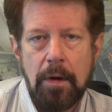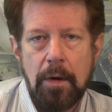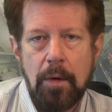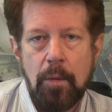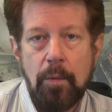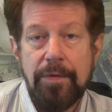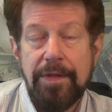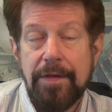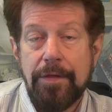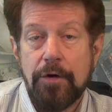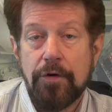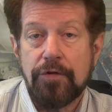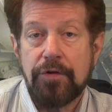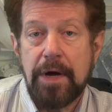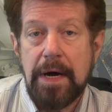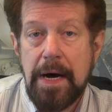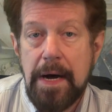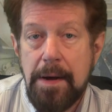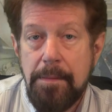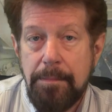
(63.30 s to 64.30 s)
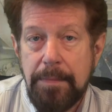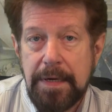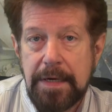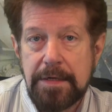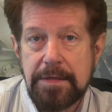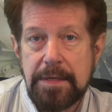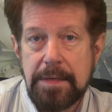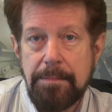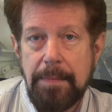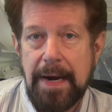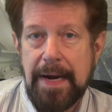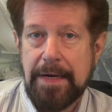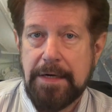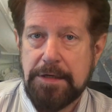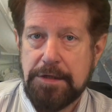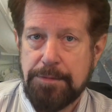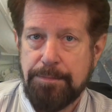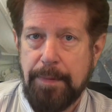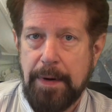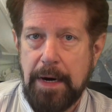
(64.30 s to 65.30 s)
Within those companies, they might
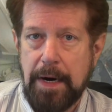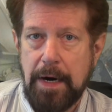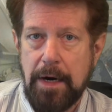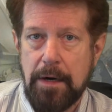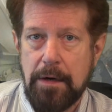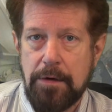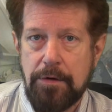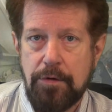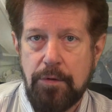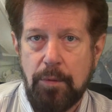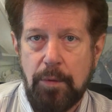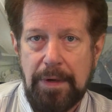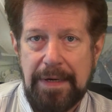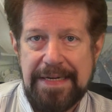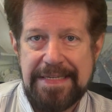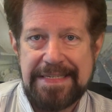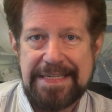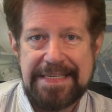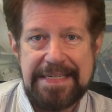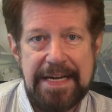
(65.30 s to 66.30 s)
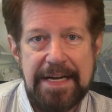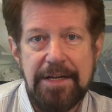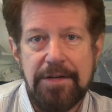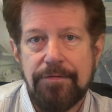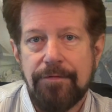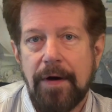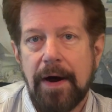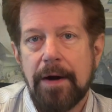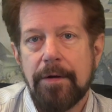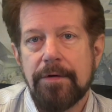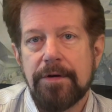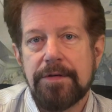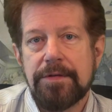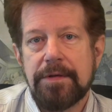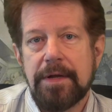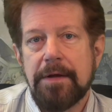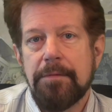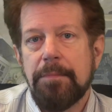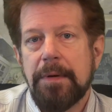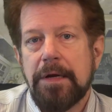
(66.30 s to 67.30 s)
conspire to release a test virus
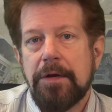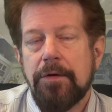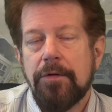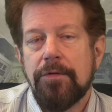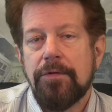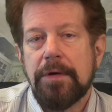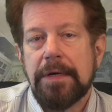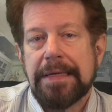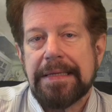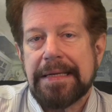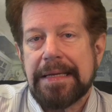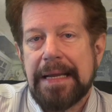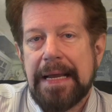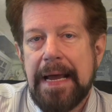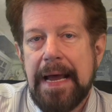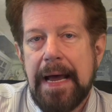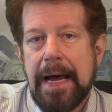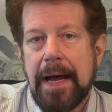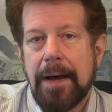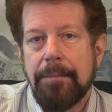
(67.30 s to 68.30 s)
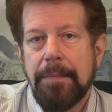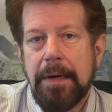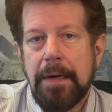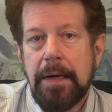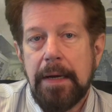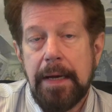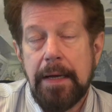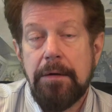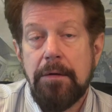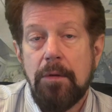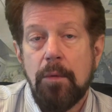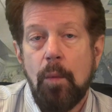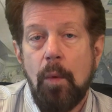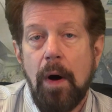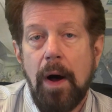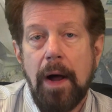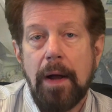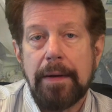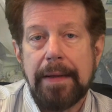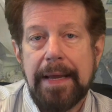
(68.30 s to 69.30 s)
they've been using in the lab into the
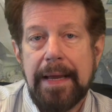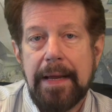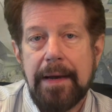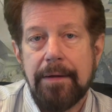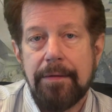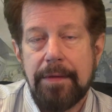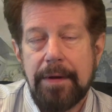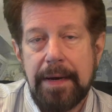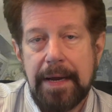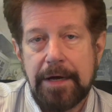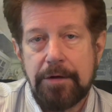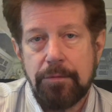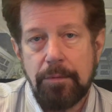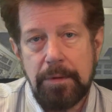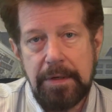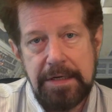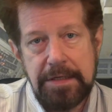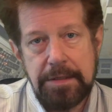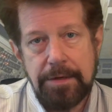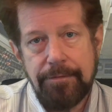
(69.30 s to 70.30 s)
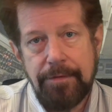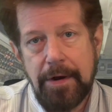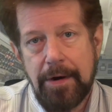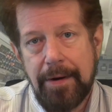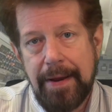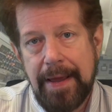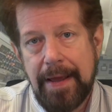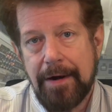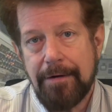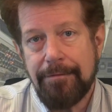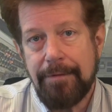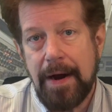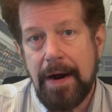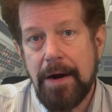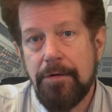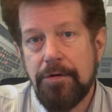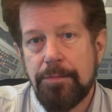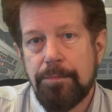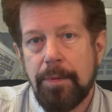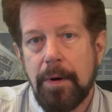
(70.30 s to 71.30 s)
wild ahead of the next release of their
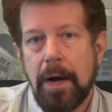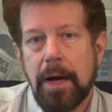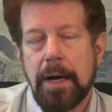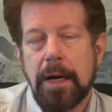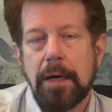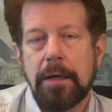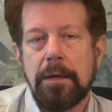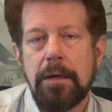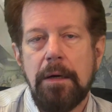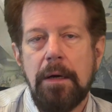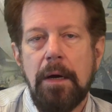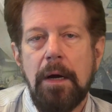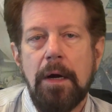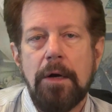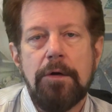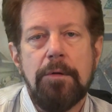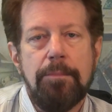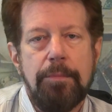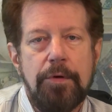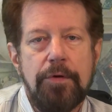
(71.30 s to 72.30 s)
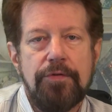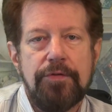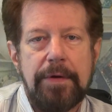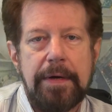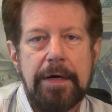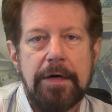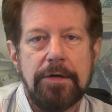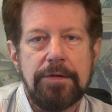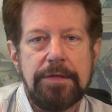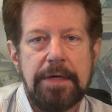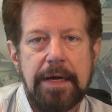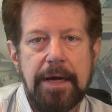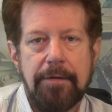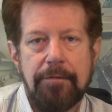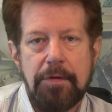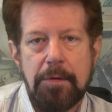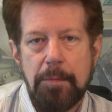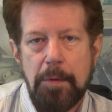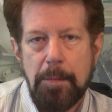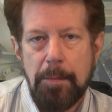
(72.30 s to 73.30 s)
antivirus product to boost sales and give
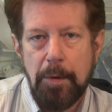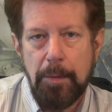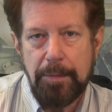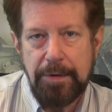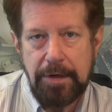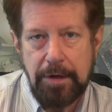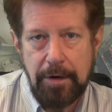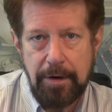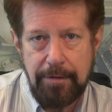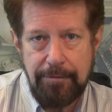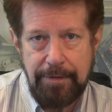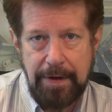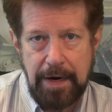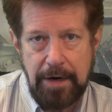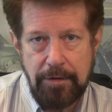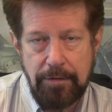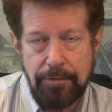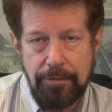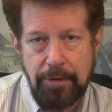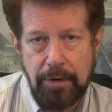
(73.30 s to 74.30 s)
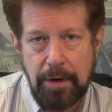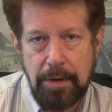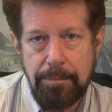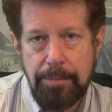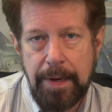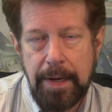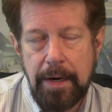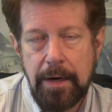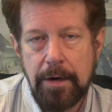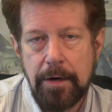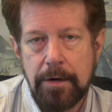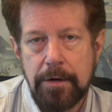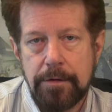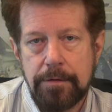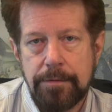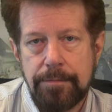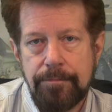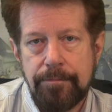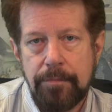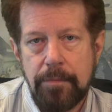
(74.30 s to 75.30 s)
them a momentary advantage over their competitors,